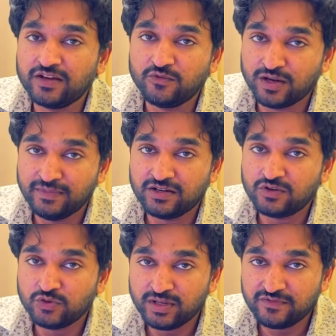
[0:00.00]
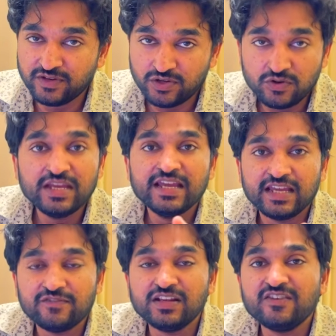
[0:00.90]
a 1 minute or 2 minute video,
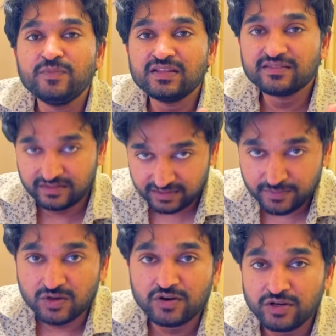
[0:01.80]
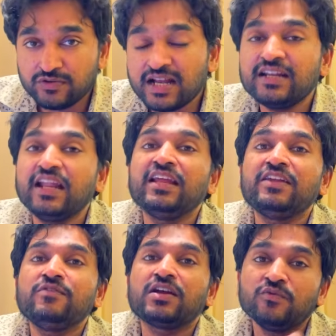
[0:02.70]
it will give me the script according to that, and
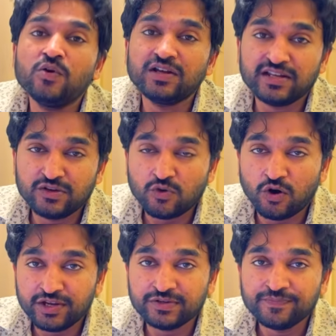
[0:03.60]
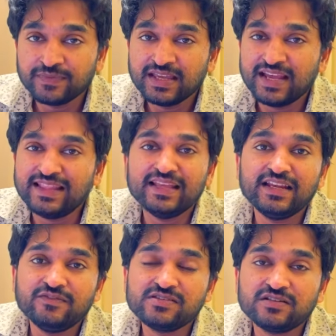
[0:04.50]
it will convert it into audio, and then
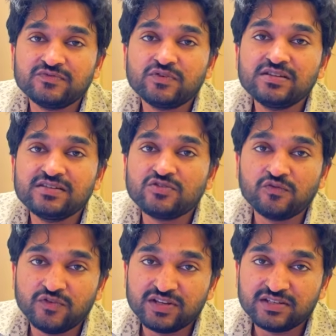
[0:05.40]
it will search for stock footage.